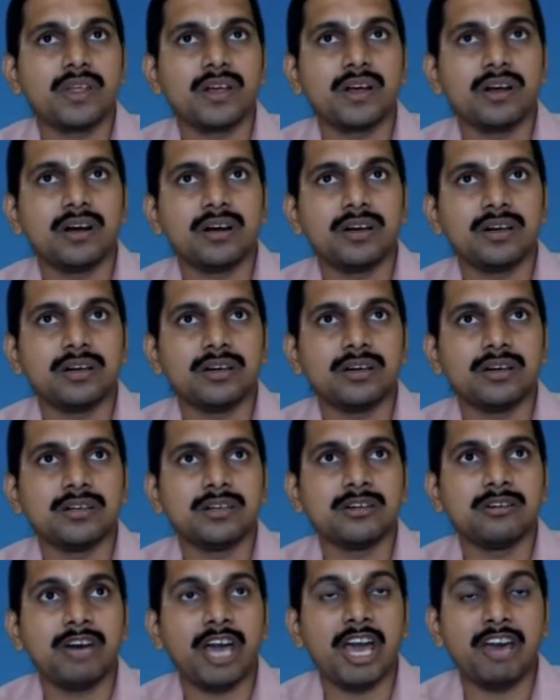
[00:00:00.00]

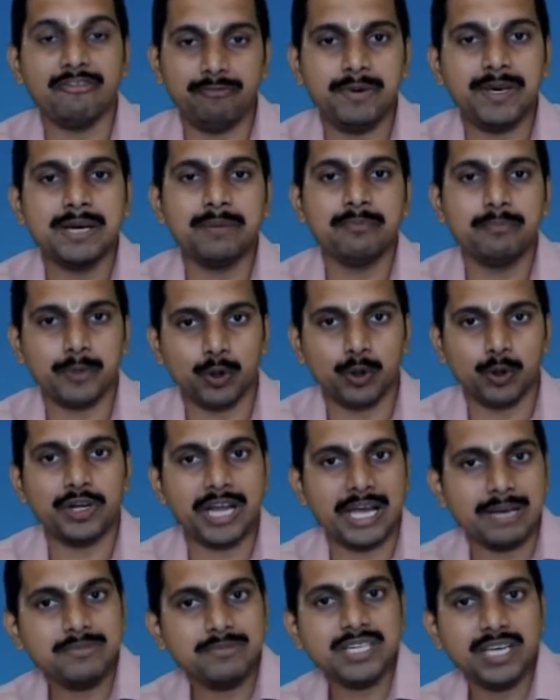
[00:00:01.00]
uh, FPM
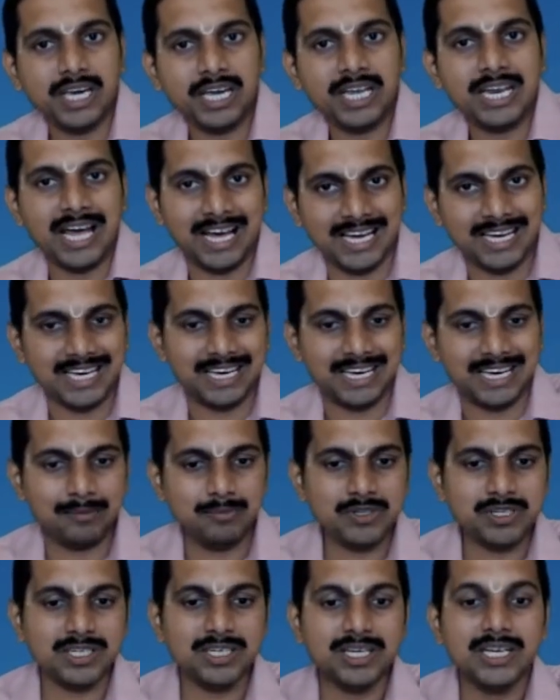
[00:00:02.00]
programs in
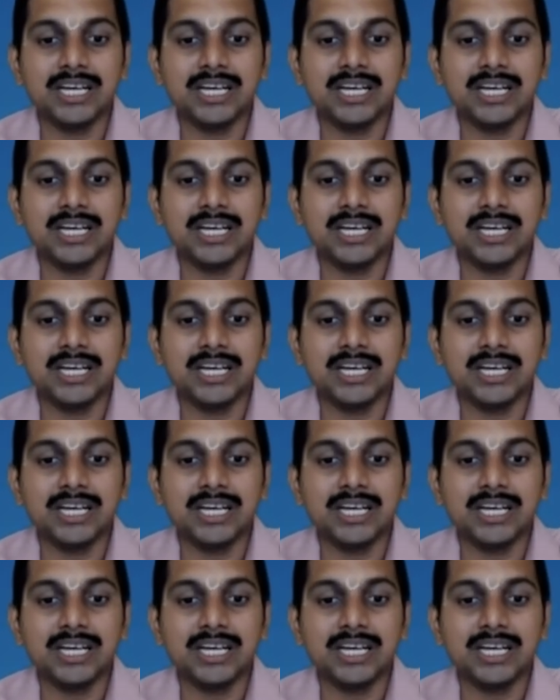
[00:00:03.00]
IIMs.